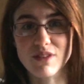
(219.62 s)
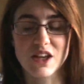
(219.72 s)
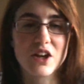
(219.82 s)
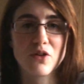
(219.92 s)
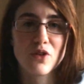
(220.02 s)

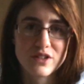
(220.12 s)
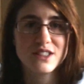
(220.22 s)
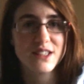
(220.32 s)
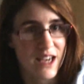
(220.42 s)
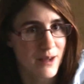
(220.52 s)
You know, not to
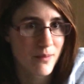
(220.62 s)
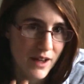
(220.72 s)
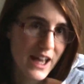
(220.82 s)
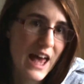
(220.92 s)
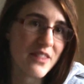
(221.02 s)
say,
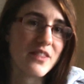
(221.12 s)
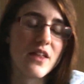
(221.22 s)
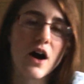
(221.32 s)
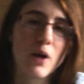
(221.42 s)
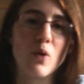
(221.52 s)
again,
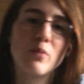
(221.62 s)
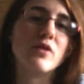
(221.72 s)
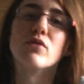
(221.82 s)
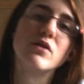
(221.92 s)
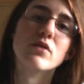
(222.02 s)
that I won't be
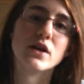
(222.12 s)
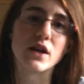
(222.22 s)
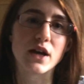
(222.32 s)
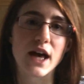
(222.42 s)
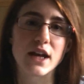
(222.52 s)

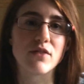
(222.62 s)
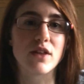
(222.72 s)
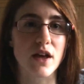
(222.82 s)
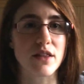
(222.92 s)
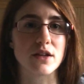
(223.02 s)
rereading any of
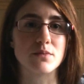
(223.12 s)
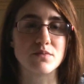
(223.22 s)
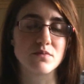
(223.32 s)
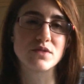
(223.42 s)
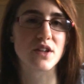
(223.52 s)
the other
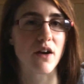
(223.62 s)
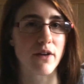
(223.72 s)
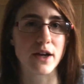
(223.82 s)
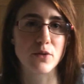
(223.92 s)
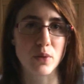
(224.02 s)
star
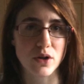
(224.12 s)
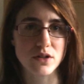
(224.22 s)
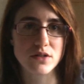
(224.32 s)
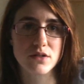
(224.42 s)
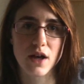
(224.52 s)
rated
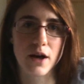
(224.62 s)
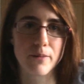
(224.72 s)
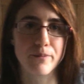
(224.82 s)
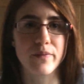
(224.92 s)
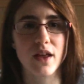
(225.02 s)
books,
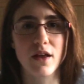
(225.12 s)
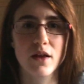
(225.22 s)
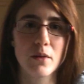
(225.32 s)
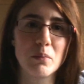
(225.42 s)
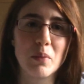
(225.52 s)

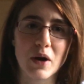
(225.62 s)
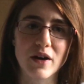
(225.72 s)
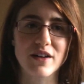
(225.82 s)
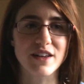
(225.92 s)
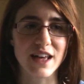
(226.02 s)

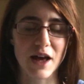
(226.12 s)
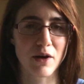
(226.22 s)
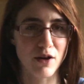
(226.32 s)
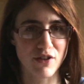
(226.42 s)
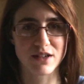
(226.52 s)
but yeah,
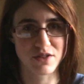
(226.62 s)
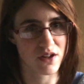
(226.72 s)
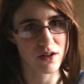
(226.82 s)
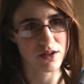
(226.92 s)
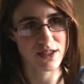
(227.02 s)
a 5
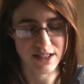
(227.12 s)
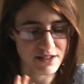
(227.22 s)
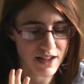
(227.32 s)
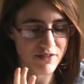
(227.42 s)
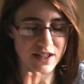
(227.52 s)
star is
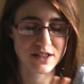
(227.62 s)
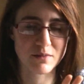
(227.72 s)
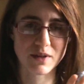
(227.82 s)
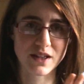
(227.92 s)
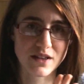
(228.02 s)
definitely
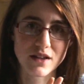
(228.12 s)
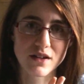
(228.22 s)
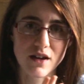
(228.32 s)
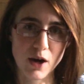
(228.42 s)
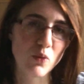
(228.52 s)
something that
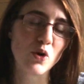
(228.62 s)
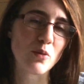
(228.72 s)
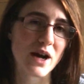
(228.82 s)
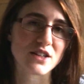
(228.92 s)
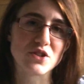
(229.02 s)
I will go
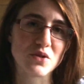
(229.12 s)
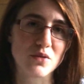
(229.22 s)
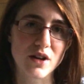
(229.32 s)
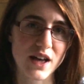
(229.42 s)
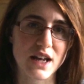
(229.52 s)
back to
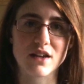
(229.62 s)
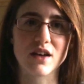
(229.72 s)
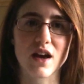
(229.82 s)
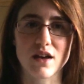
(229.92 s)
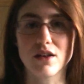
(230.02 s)
again and
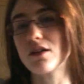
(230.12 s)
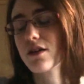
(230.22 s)
again.